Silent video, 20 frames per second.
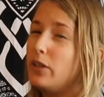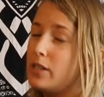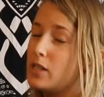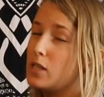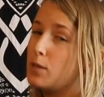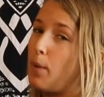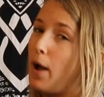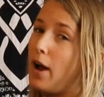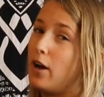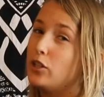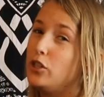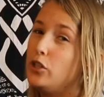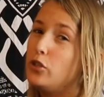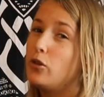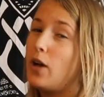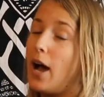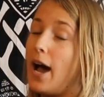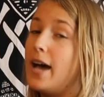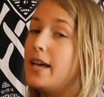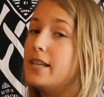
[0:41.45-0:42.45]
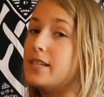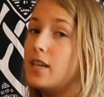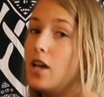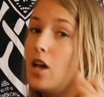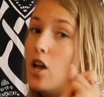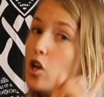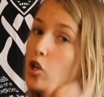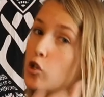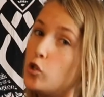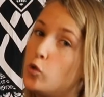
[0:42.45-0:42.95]
inspire you guys
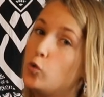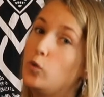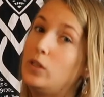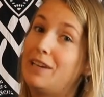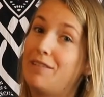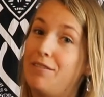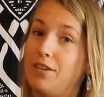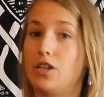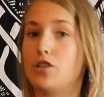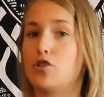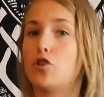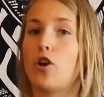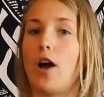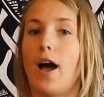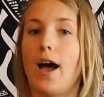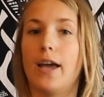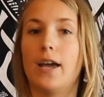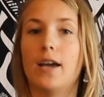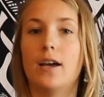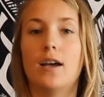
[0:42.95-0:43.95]
to give it a try.